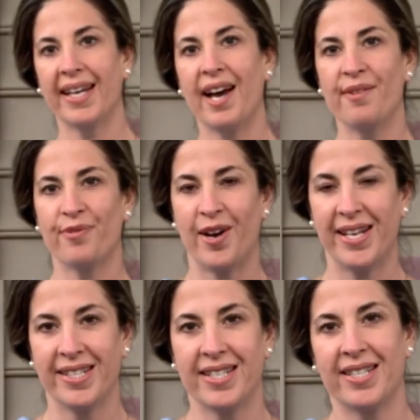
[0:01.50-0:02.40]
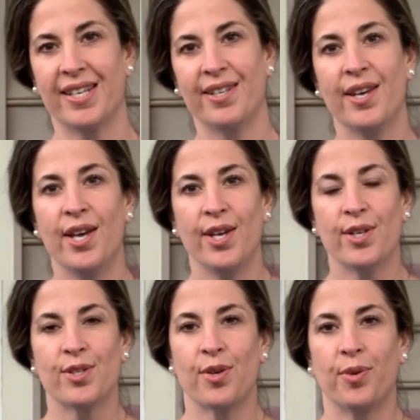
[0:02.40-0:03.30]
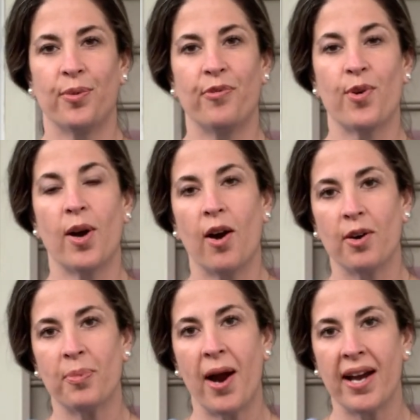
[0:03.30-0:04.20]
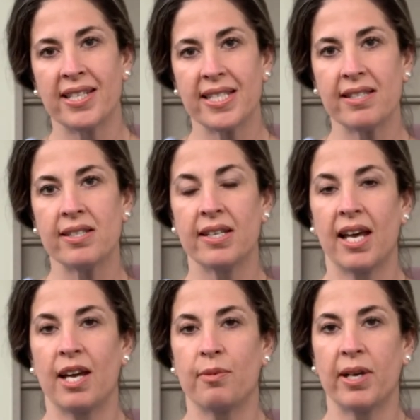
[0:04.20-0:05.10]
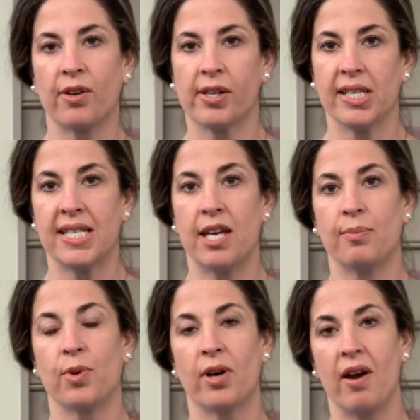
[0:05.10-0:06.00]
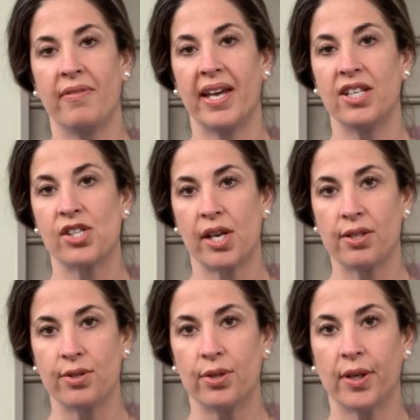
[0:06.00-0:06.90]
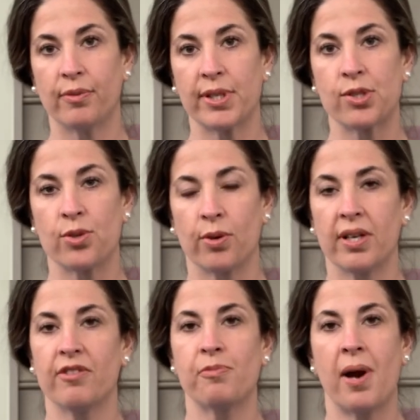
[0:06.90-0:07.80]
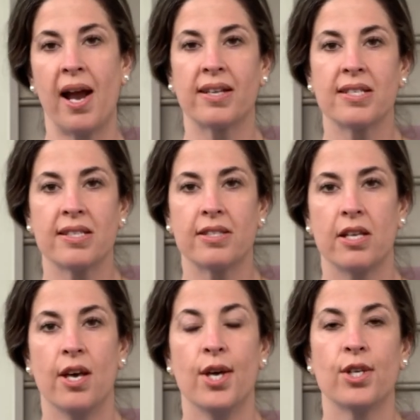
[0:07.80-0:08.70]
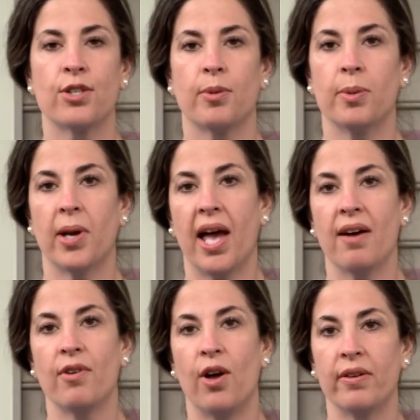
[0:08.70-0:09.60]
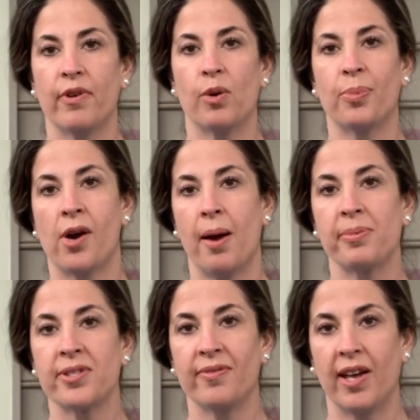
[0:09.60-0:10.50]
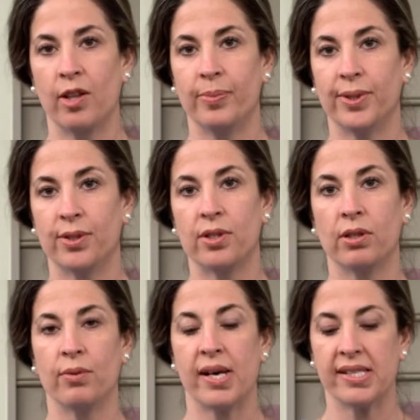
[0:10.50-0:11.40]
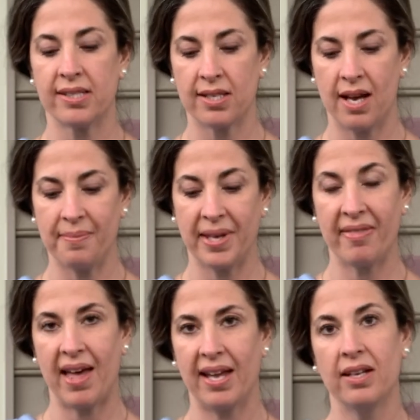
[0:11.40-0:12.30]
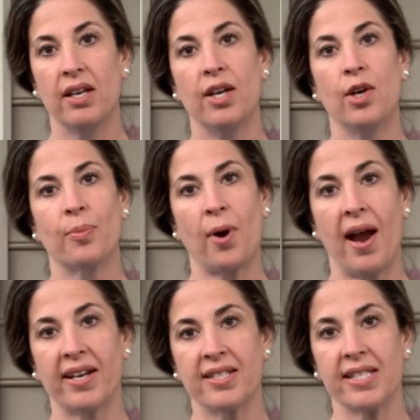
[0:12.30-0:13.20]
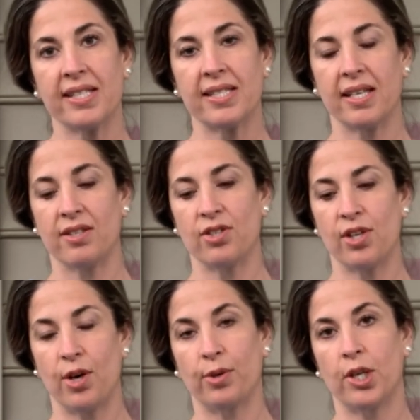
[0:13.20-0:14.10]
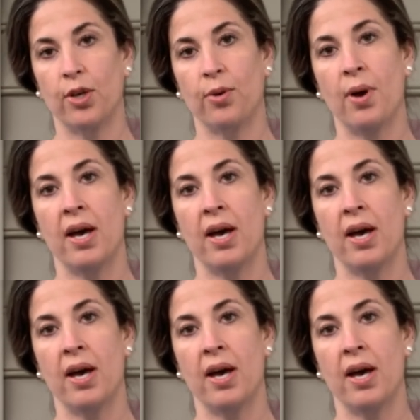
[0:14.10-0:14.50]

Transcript: Hi friends. So for our practice today, we are going to take more of a gentle and restorative practice. So we want to have all of our props available to us in that practice. And so you